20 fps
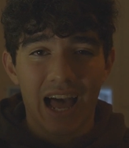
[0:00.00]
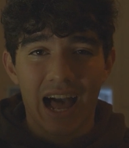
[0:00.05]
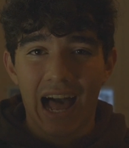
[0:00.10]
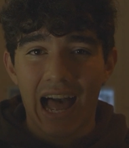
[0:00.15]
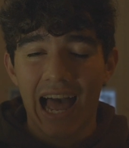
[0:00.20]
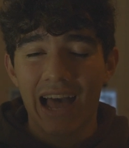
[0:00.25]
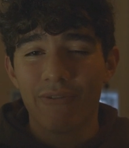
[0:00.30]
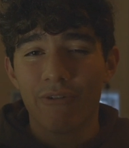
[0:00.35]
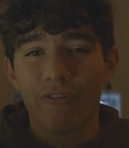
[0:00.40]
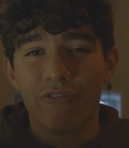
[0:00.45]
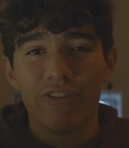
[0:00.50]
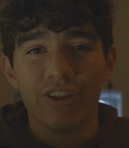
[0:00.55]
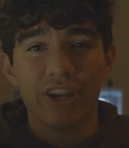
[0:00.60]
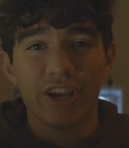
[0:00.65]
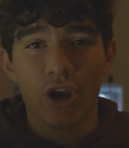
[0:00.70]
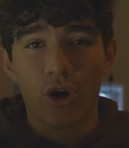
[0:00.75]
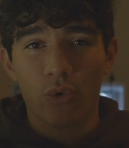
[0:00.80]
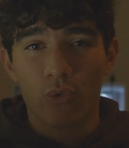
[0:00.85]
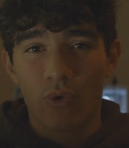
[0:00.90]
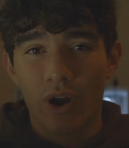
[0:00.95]
I have a
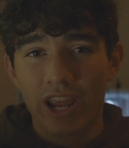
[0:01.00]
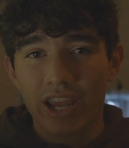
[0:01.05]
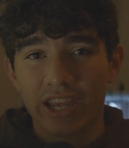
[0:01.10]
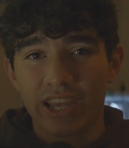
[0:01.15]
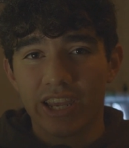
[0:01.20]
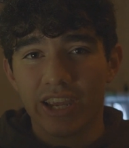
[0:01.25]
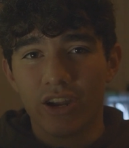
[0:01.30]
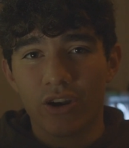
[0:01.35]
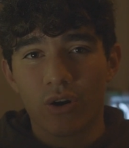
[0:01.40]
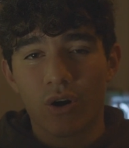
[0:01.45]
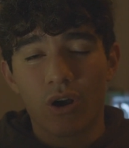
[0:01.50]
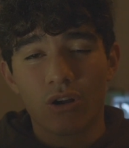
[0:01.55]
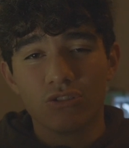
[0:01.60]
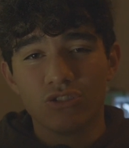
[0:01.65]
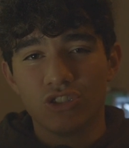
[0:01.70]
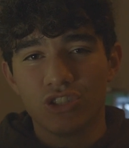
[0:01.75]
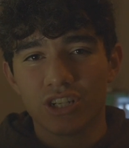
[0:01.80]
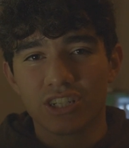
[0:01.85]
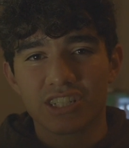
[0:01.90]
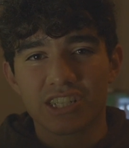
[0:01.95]
video right here on
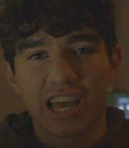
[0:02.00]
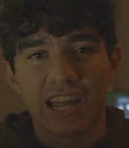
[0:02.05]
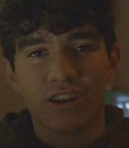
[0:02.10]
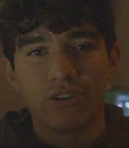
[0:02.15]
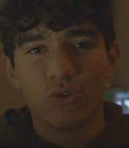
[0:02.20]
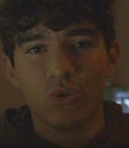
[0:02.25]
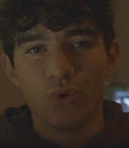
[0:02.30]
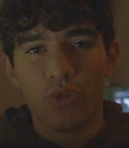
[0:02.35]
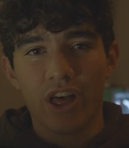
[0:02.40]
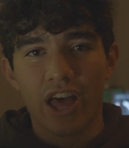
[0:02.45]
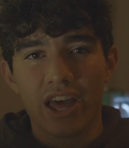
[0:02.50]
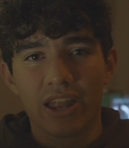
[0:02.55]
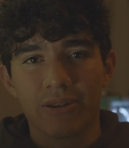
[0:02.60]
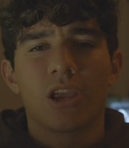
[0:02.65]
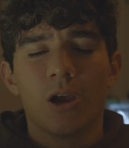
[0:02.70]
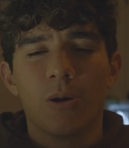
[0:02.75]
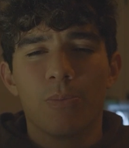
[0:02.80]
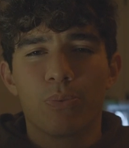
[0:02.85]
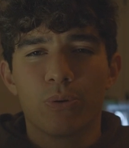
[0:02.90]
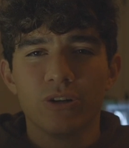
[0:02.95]
just how to do that.
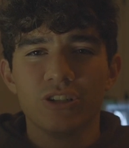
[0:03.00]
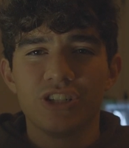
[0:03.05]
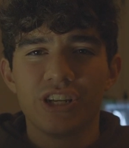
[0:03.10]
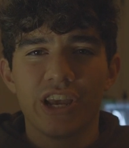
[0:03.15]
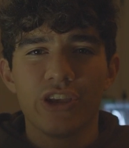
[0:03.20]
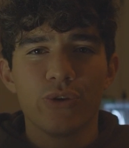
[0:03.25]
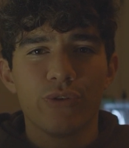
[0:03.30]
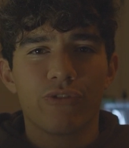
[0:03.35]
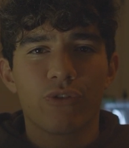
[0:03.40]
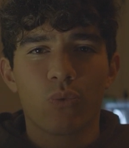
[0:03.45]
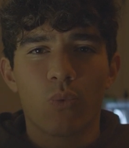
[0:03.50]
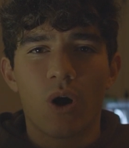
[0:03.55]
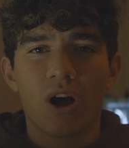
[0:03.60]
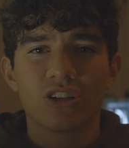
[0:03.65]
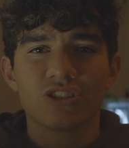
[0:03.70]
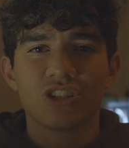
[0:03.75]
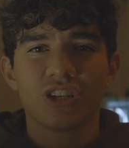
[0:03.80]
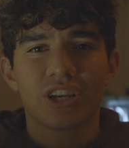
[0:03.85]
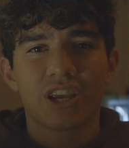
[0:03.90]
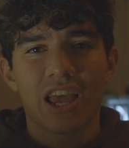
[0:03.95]
Appreciate you for
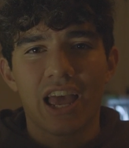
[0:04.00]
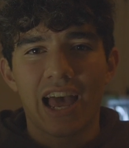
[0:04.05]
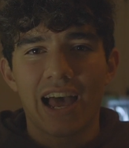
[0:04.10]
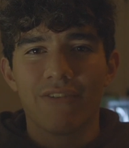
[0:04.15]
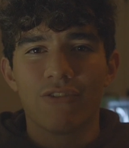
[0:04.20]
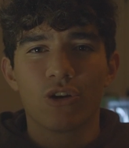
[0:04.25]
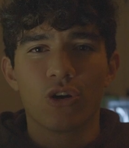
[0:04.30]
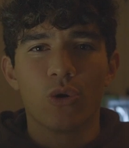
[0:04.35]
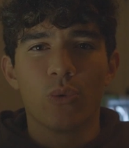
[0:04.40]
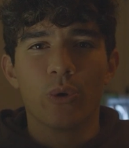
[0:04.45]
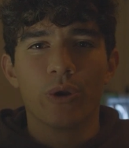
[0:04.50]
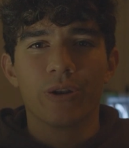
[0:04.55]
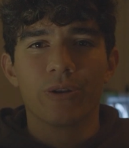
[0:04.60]
watching. Have a good one.